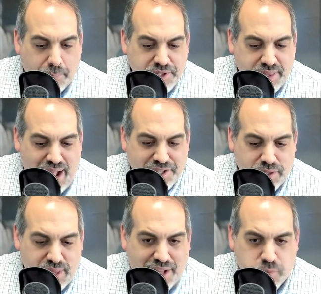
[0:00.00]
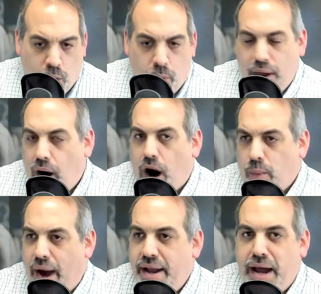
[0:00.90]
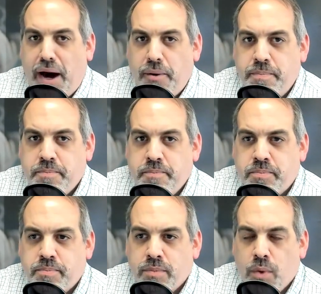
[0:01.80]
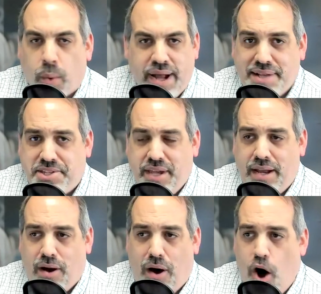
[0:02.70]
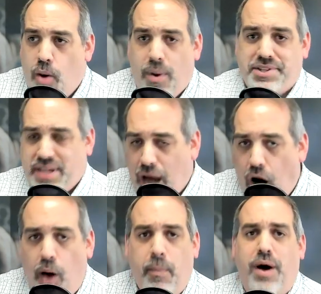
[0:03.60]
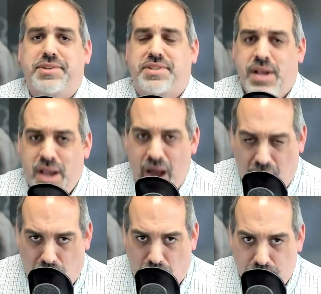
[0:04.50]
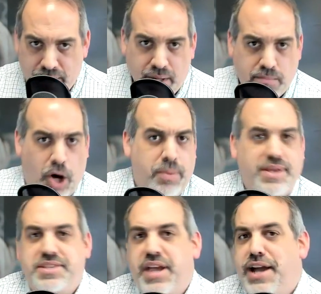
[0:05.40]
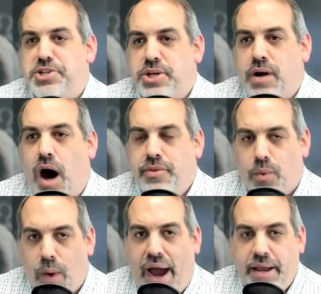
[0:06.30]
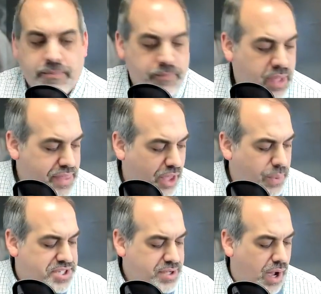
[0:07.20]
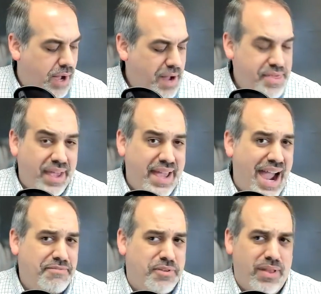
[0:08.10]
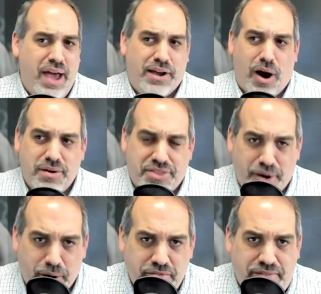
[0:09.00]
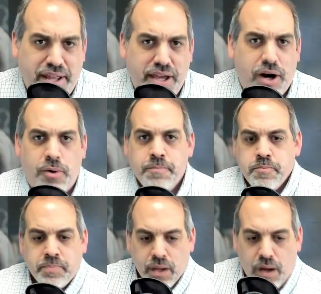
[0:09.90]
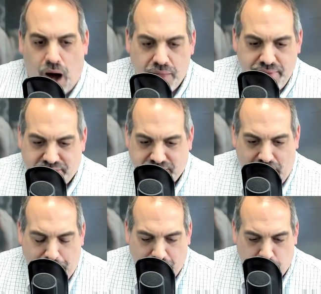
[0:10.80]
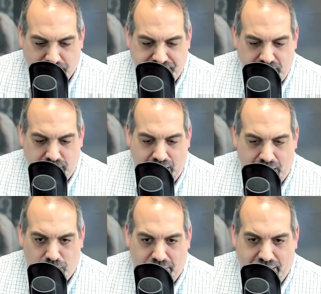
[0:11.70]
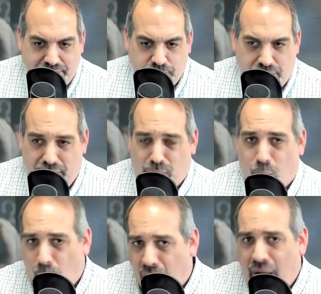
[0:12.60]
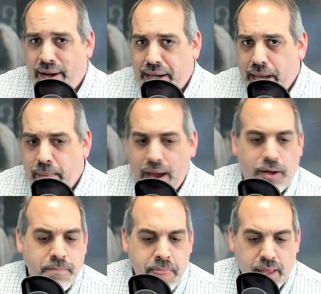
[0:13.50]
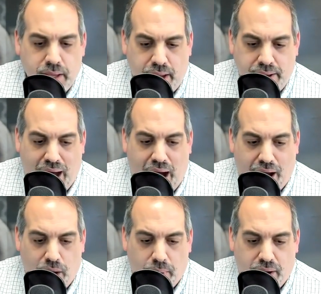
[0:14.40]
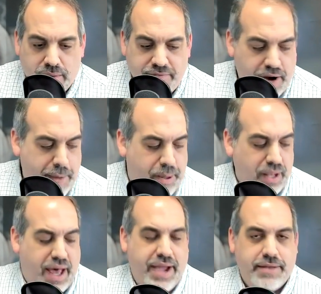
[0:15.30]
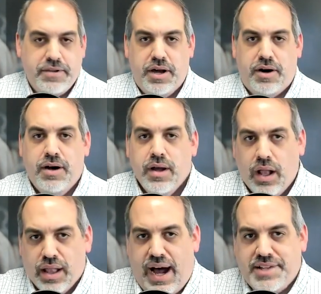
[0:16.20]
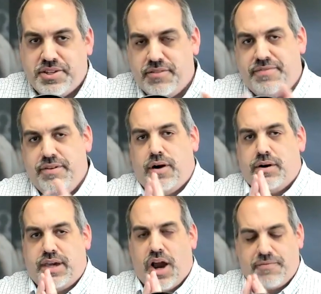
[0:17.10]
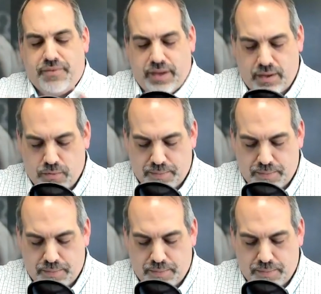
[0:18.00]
So that's where we are right now. We're not seeing almost no mobilization on the right. I think after like our third video on this topic, we've seen the NRA do, I think, one email into Iowa. Very polite, lots of, carefully,